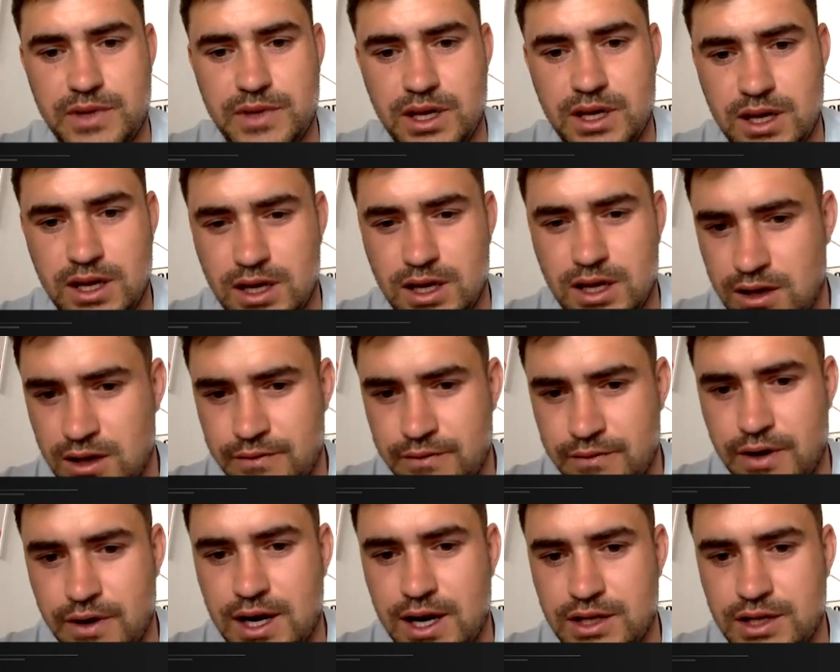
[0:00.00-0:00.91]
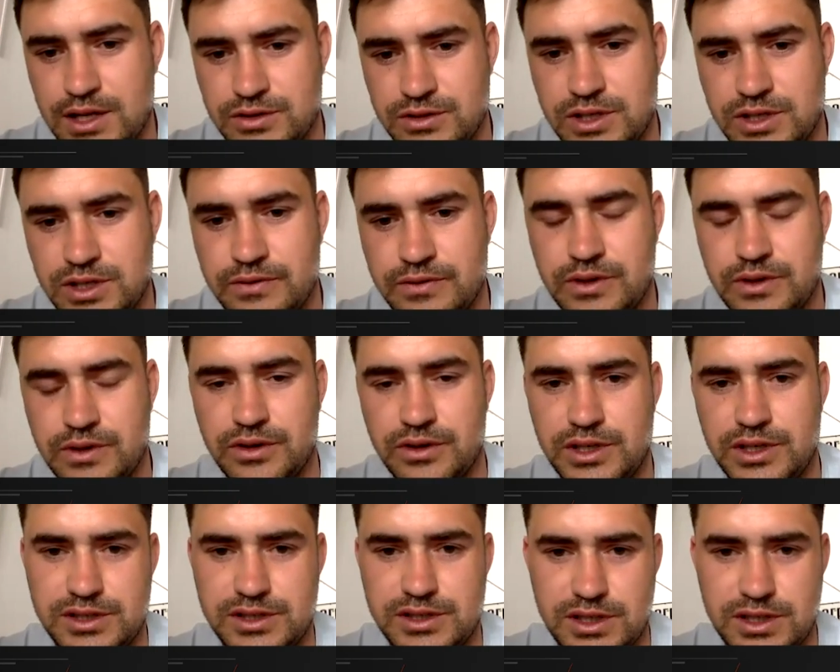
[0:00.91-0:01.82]
a lot of financial
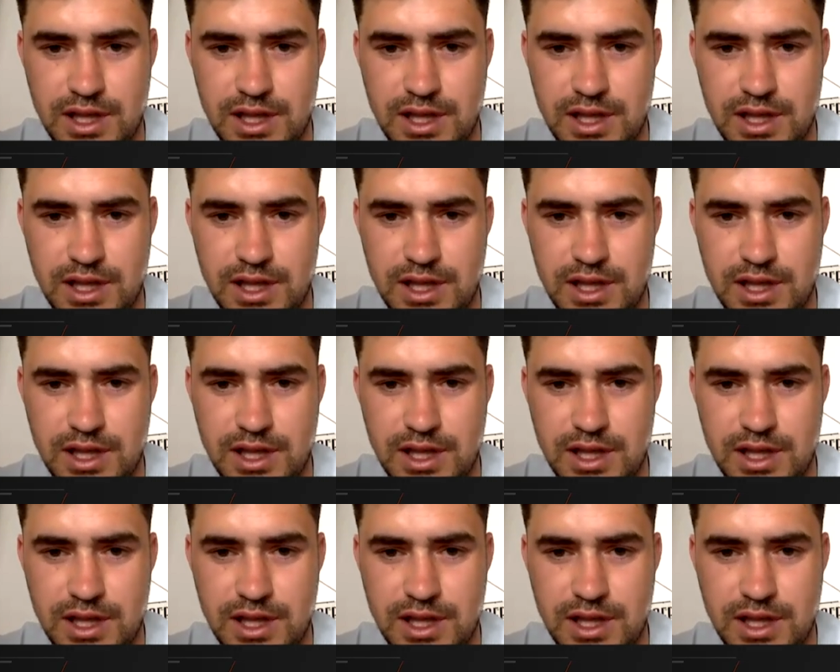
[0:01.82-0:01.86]
difficulties.